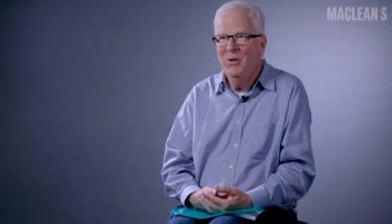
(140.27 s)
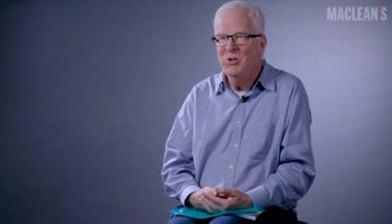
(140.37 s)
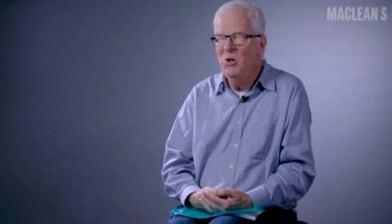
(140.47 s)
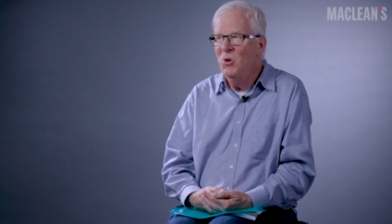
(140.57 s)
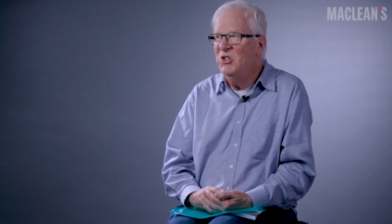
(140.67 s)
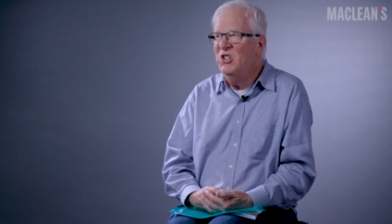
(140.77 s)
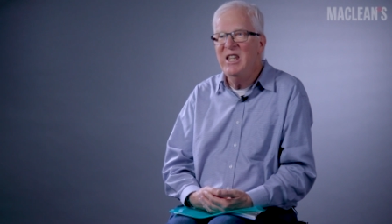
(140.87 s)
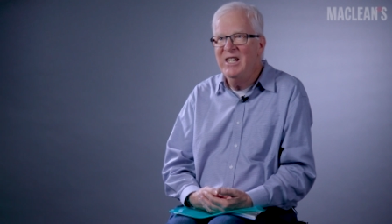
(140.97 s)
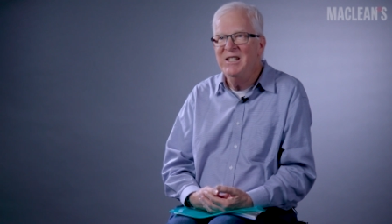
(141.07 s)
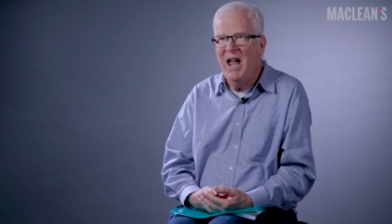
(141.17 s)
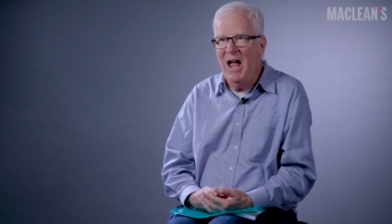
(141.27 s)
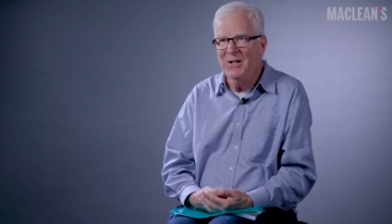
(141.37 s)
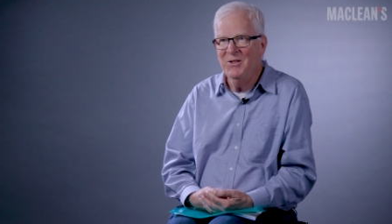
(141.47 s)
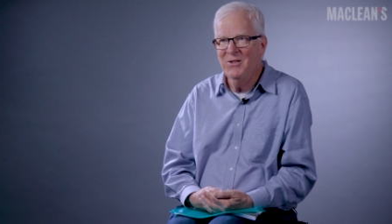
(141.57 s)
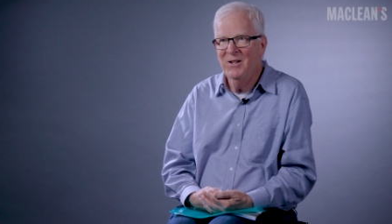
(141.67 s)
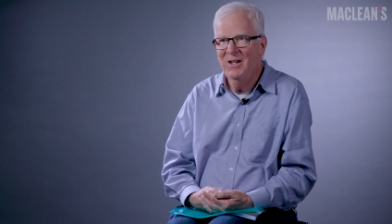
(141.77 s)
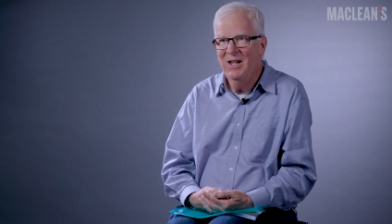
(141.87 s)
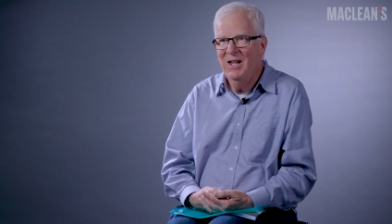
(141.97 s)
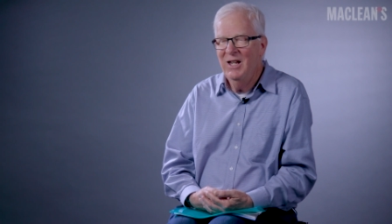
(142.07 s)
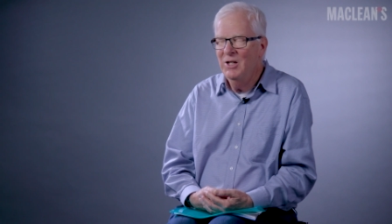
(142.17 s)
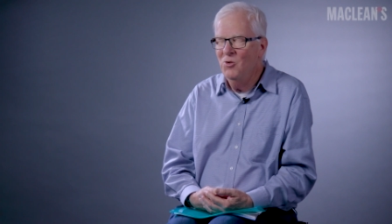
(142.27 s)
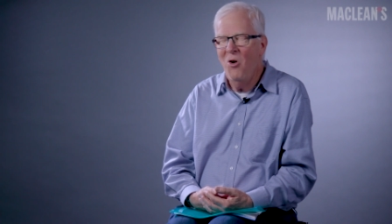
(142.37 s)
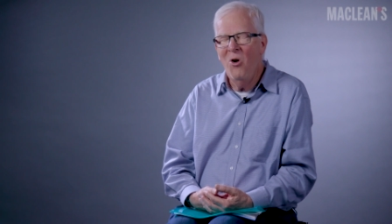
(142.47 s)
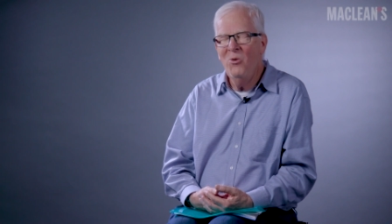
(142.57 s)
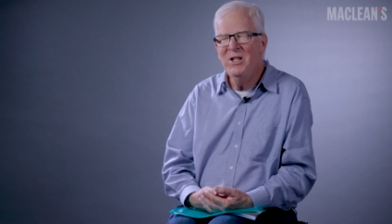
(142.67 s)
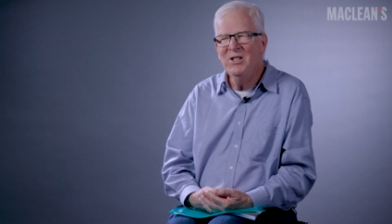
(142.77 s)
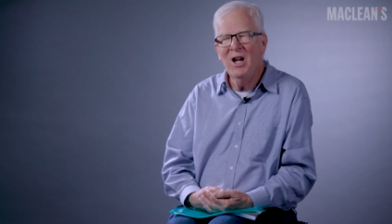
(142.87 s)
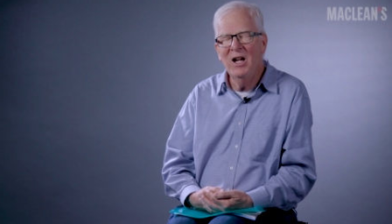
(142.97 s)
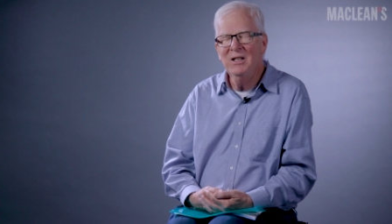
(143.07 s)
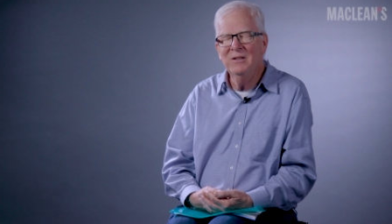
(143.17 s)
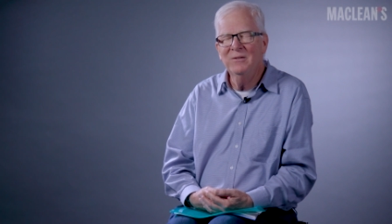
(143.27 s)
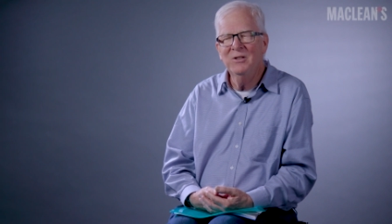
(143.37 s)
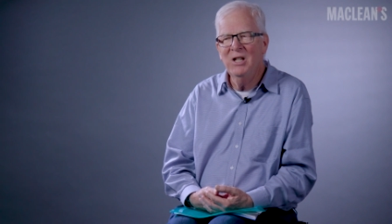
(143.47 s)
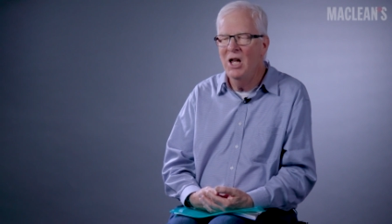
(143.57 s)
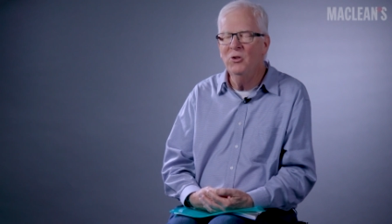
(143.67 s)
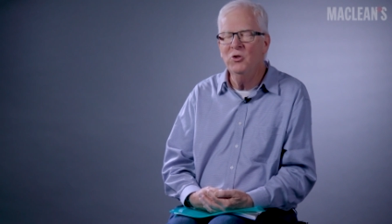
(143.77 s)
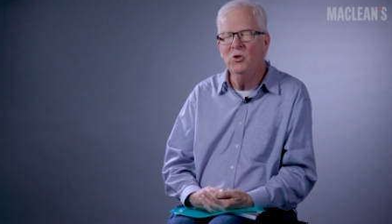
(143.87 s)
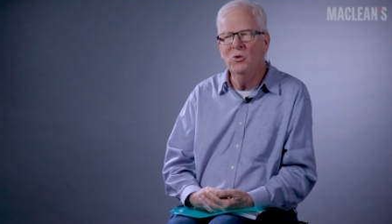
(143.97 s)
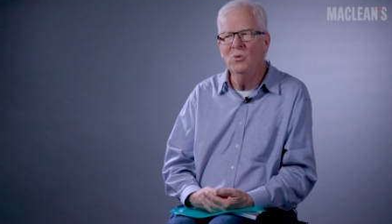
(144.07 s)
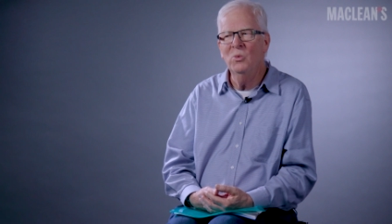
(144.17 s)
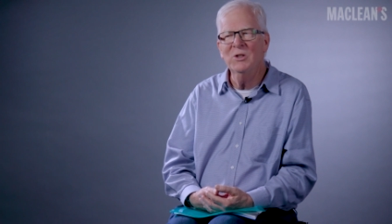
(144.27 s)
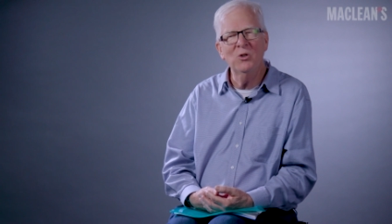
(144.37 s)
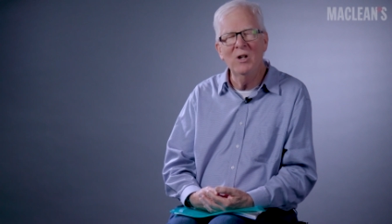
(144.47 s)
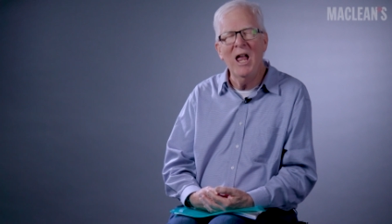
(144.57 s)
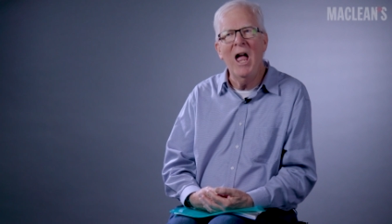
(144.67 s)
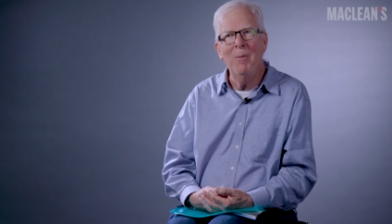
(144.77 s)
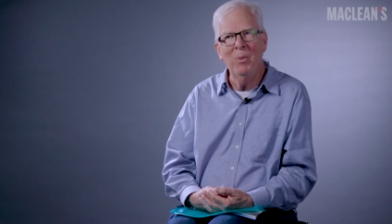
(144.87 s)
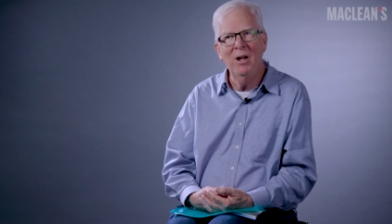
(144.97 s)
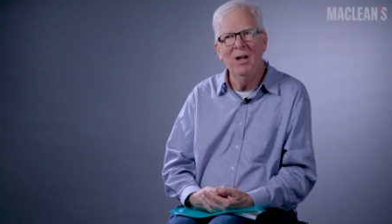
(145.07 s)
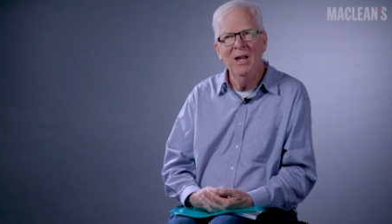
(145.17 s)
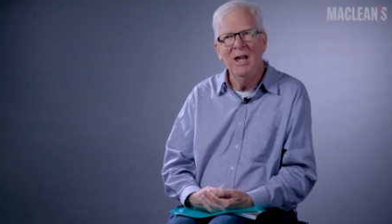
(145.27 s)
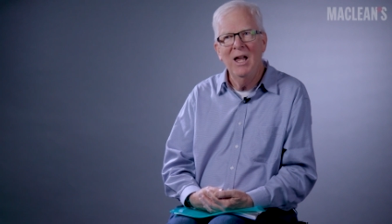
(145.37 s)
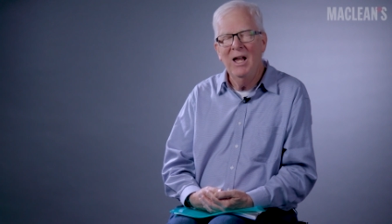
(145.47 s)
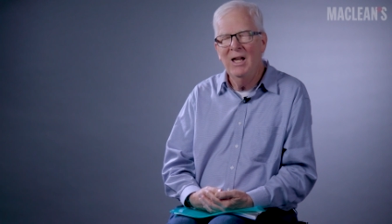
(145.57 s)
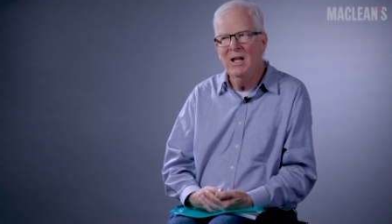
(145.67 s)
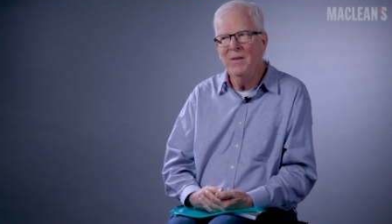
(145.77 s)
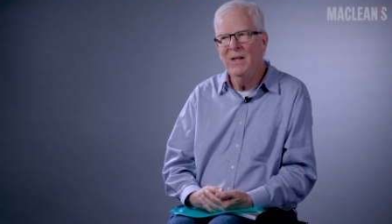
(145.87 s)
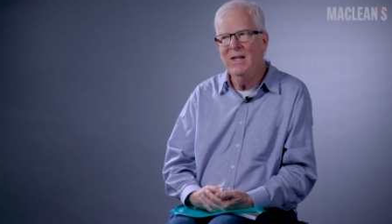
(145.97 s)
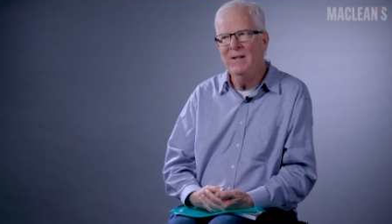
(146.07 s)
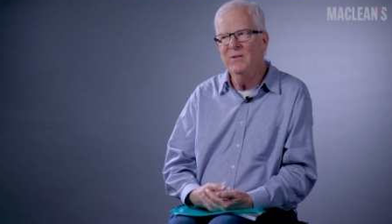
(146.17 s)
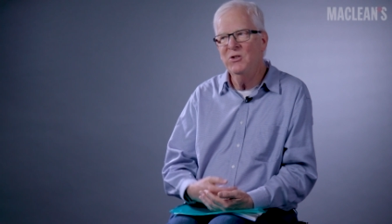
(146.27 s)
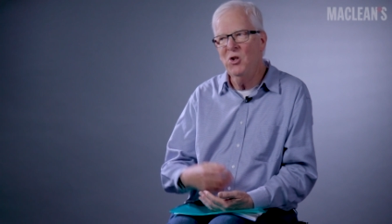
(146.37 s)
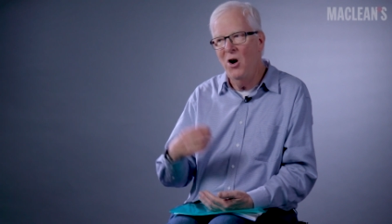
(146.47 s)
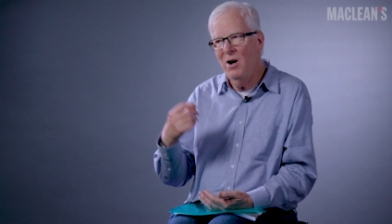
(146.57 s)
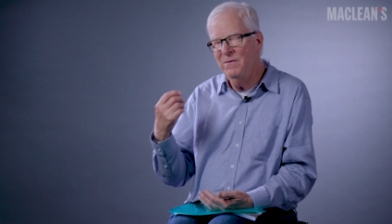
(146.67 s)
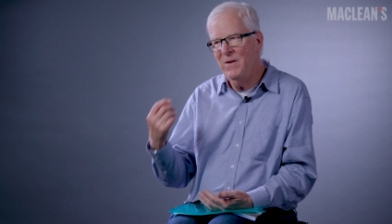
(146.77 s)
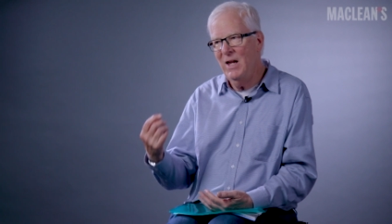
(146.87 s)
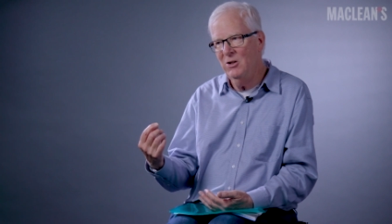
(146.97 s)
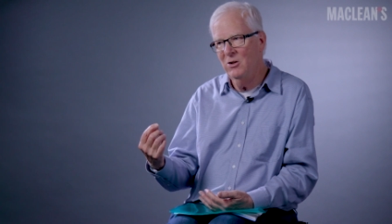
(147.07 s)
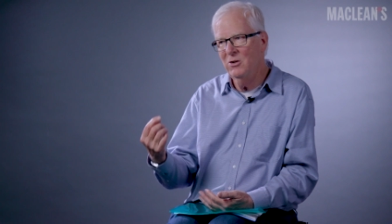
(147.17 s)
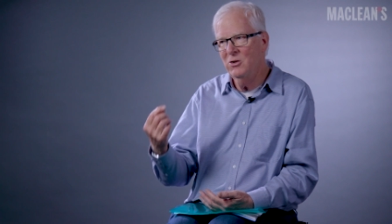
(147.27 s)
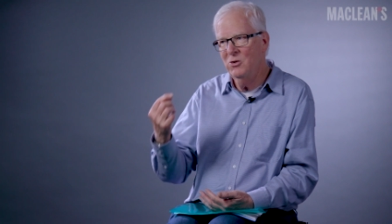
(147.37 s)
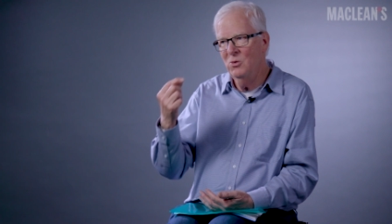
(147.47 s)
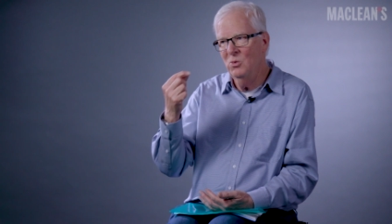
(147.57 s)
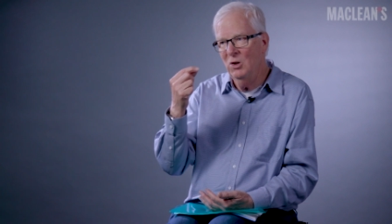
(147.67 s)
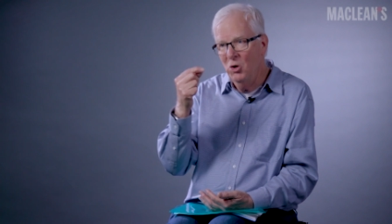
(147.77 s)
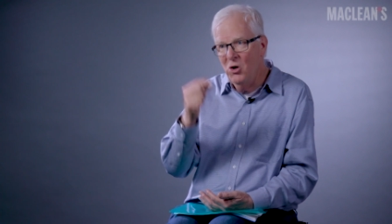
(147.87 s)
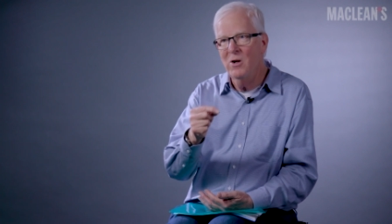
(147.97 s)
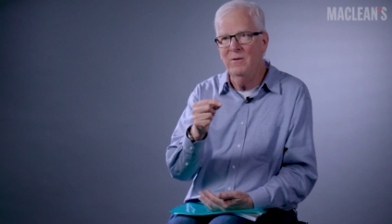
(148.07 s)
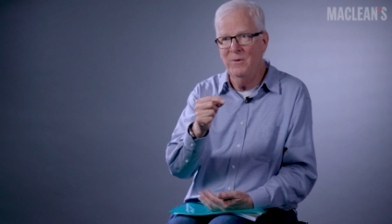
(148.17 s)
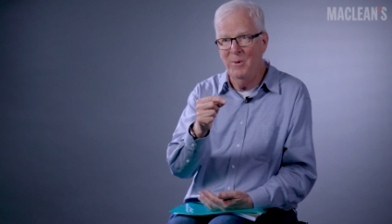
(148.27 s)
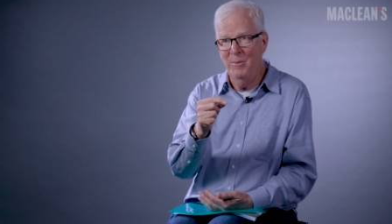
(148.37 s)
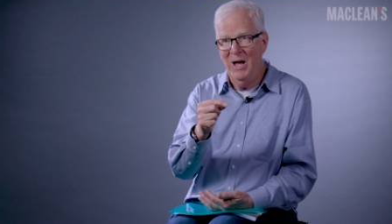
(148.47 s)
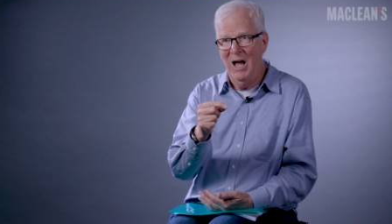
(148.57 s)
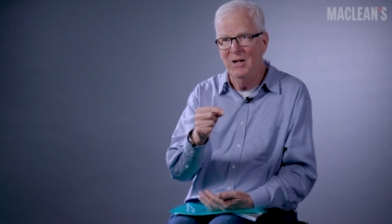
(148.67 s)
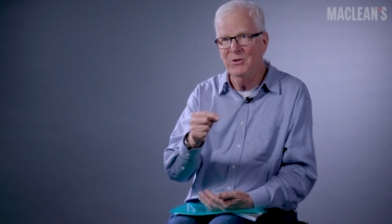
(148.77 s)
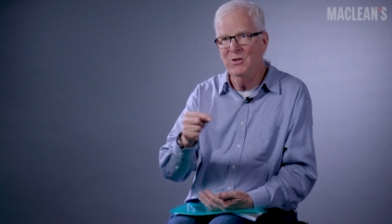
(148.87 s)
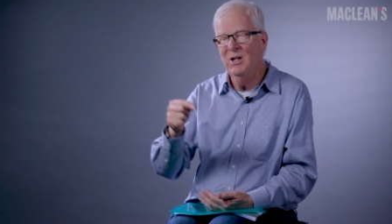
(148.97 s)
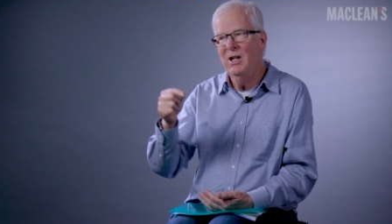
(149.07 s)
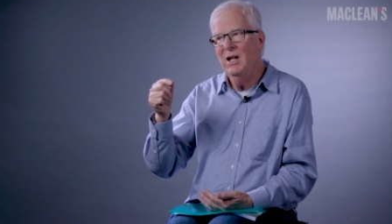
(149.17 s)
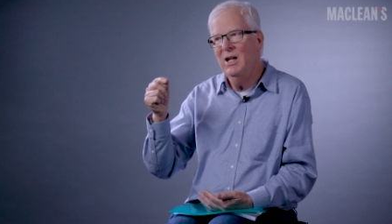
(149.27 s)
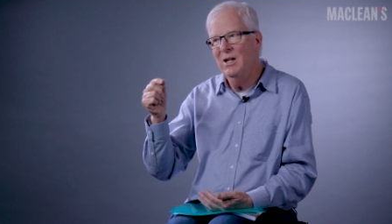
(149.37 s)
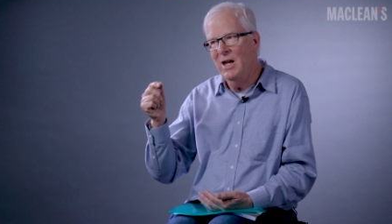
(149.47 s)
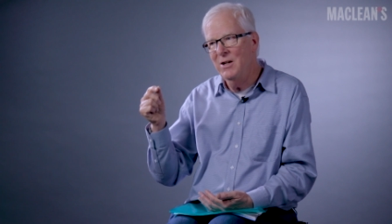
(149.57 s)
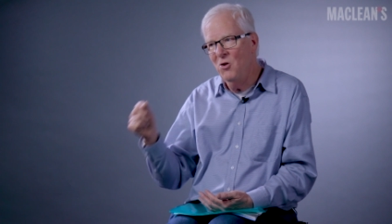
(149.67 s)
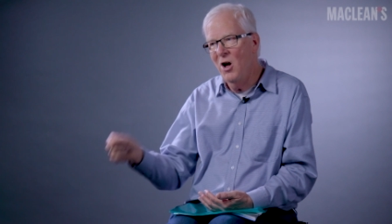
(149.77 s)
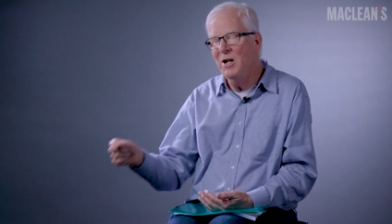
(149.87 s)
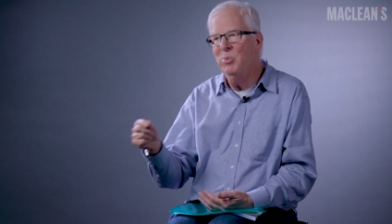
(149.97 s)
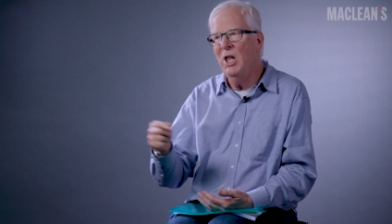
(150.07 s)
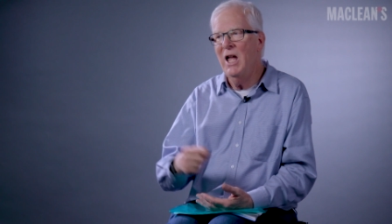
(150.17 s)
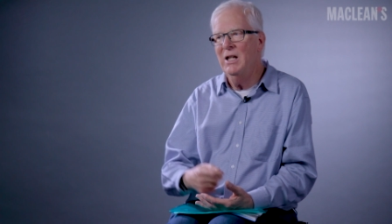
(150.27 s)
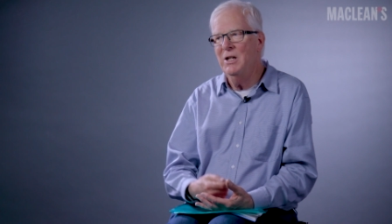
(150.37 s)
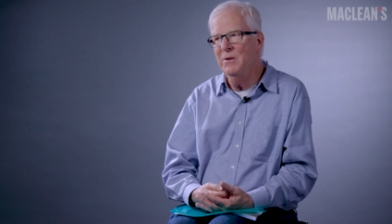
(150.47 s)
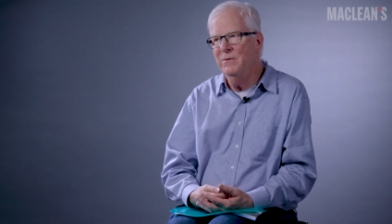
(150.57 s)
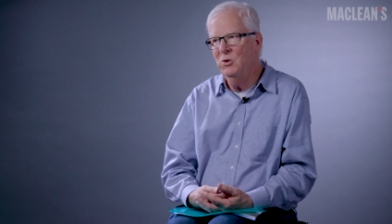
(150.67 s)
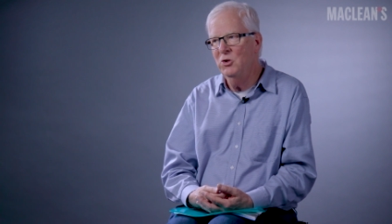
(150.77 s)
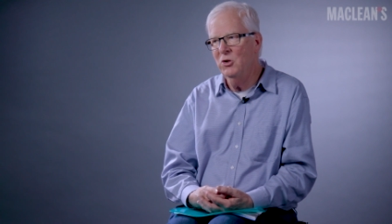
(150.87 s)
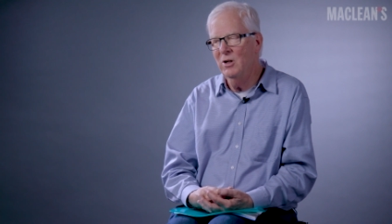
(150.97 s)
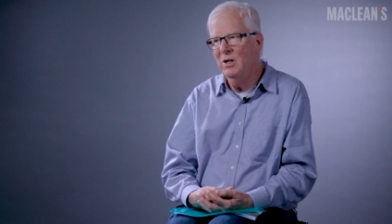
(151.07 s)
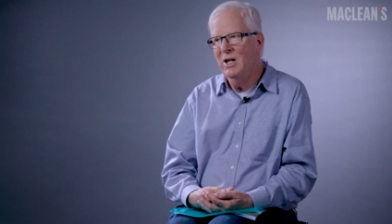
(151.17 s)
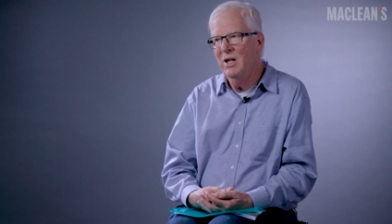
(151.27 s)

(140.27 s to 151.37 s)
There's no sneak attacks. It always kind of tells you what's going to happen. And I think if it's our failure to learn from the past and not apply it in the future,